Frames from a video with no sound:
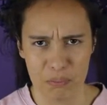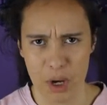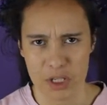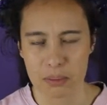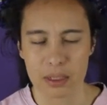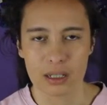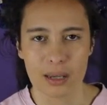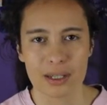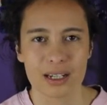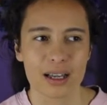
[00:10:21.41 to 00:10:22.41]
Possibly.
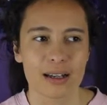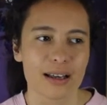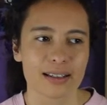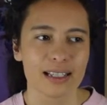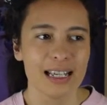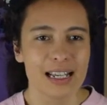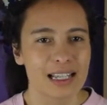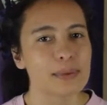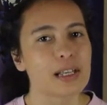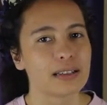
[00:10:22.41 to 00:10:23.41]
I mean, again, I
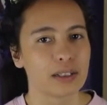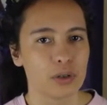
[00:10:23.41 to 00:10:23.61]
keep saying that